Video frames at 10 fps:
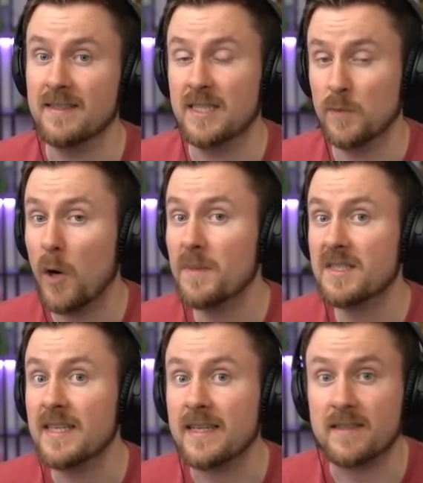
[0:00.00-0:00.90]
Small
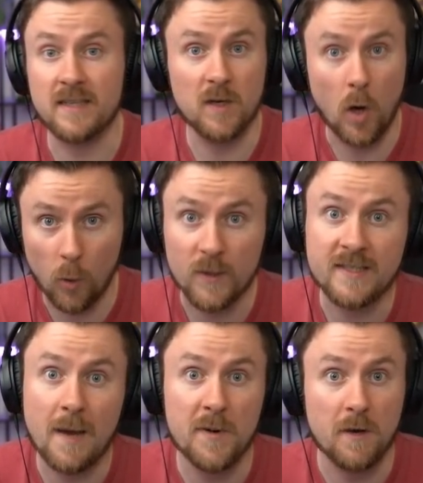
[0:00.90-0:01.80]
mistakes can
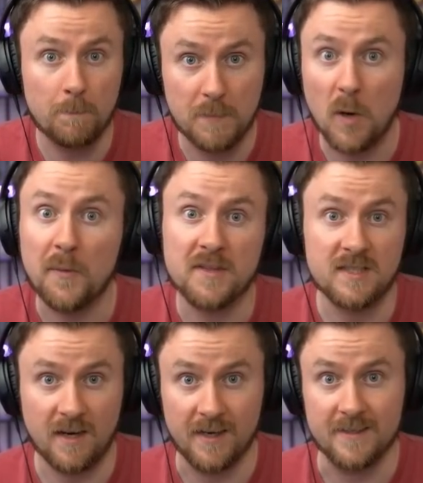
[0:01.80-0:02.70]
always happen on both
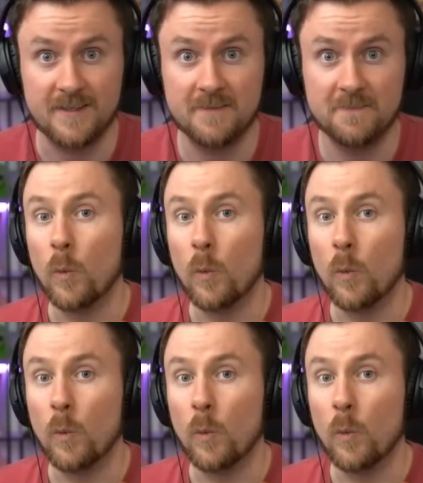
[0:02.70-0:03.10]
sides.